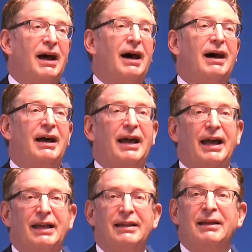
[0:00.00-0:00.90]
uh,
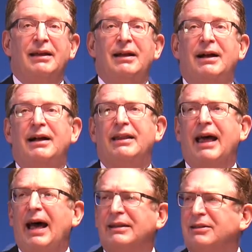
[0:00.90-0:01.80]
and
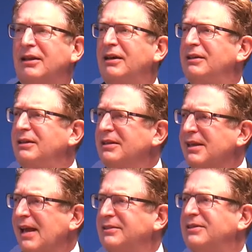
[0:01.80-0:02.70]
that uh,
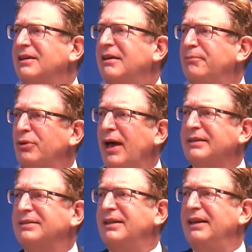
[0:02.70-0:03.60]
indicates the
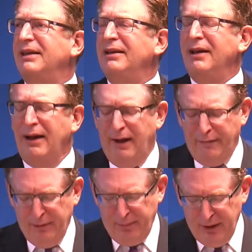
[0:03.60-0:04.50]
complexity
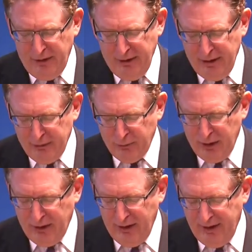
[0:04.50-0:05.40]
of the period
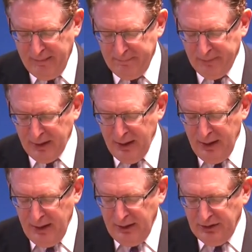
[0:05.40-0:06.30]
we're in.
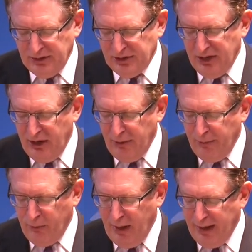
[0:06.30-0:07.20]
So,
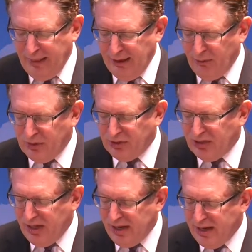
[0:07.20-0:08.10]
what I think we're
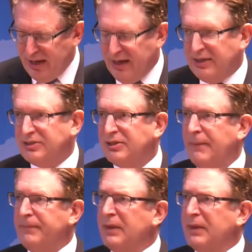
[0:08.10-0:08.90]
seeing is